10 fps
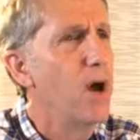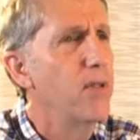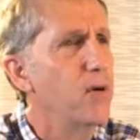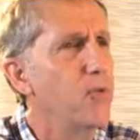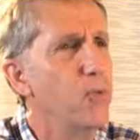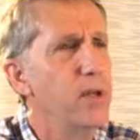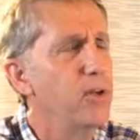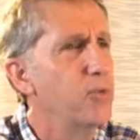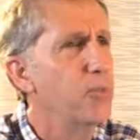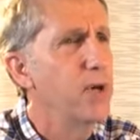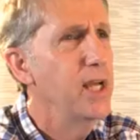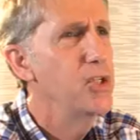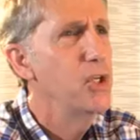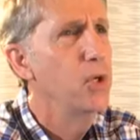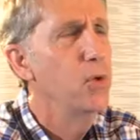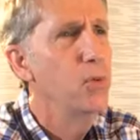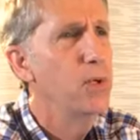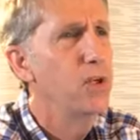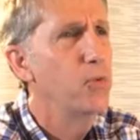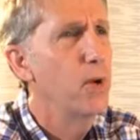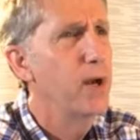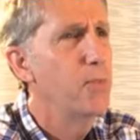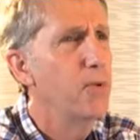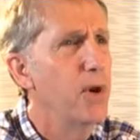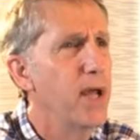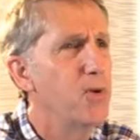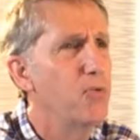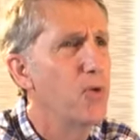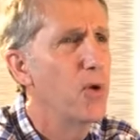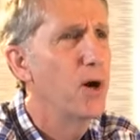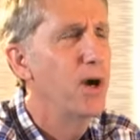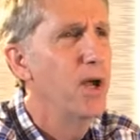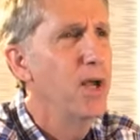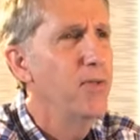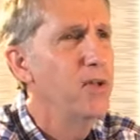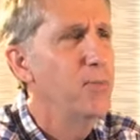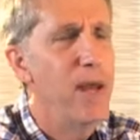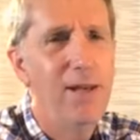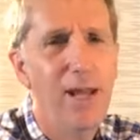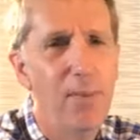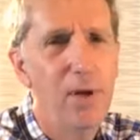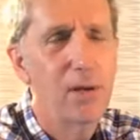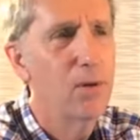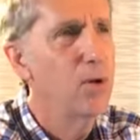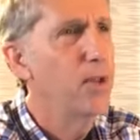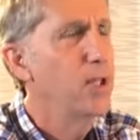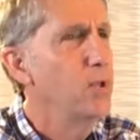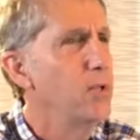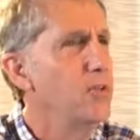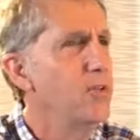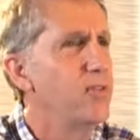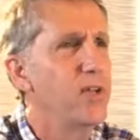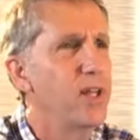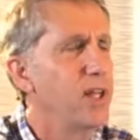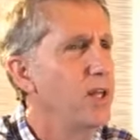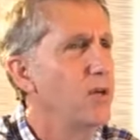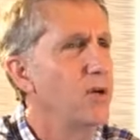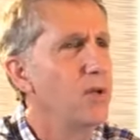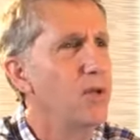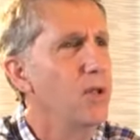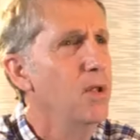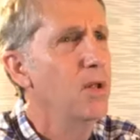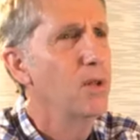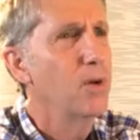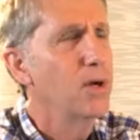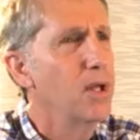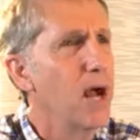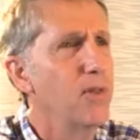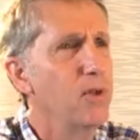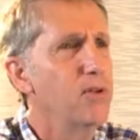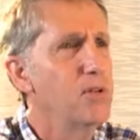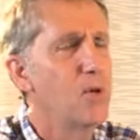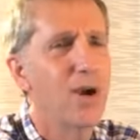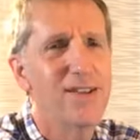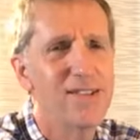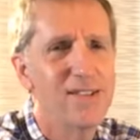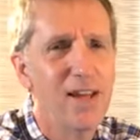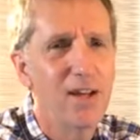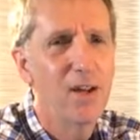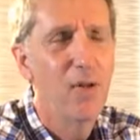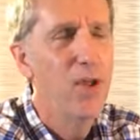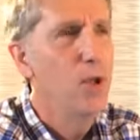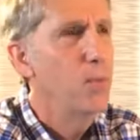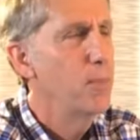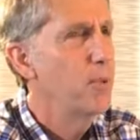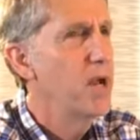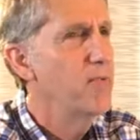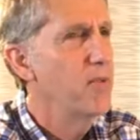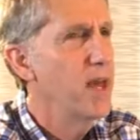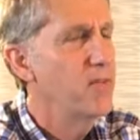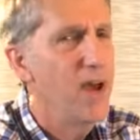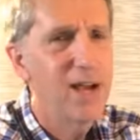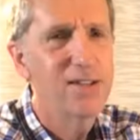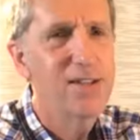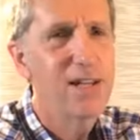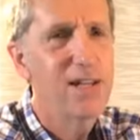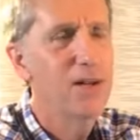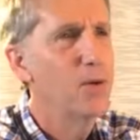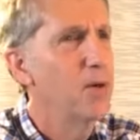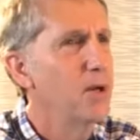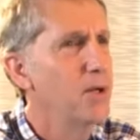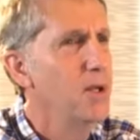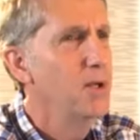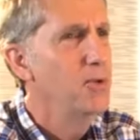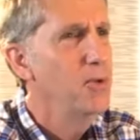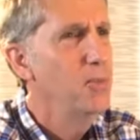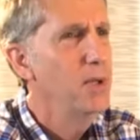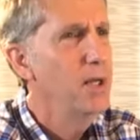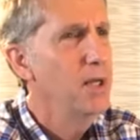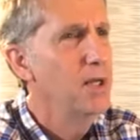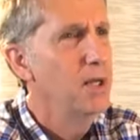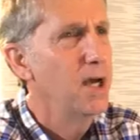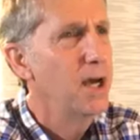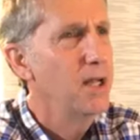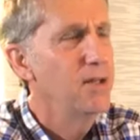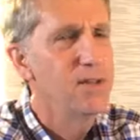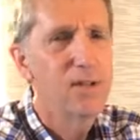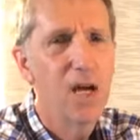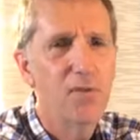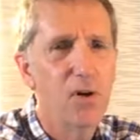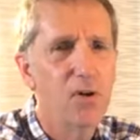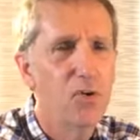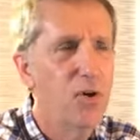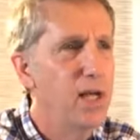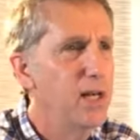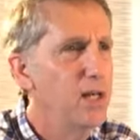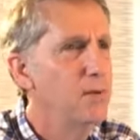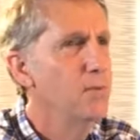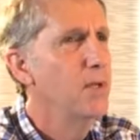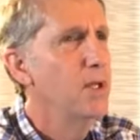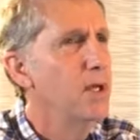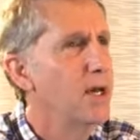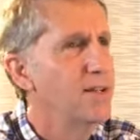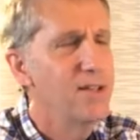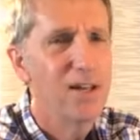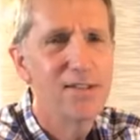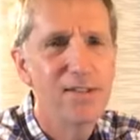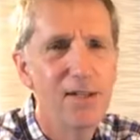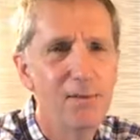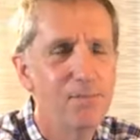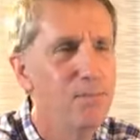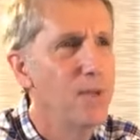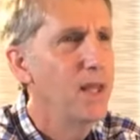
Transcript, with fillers: Father, we just praise you and we just want to pray for this pandemic, Lord, that you would just heal, Lord God, those who are sick. We pray for that vaccine, Lord, to be uh, discovered, created, uh, tested,